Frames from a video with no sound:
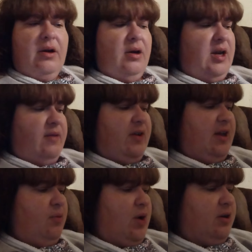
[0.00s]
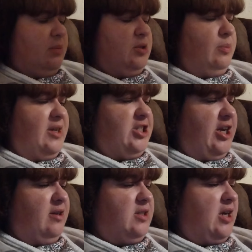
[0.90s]
Good evening, welcome to my
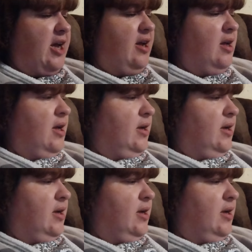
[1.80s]
channel tonight.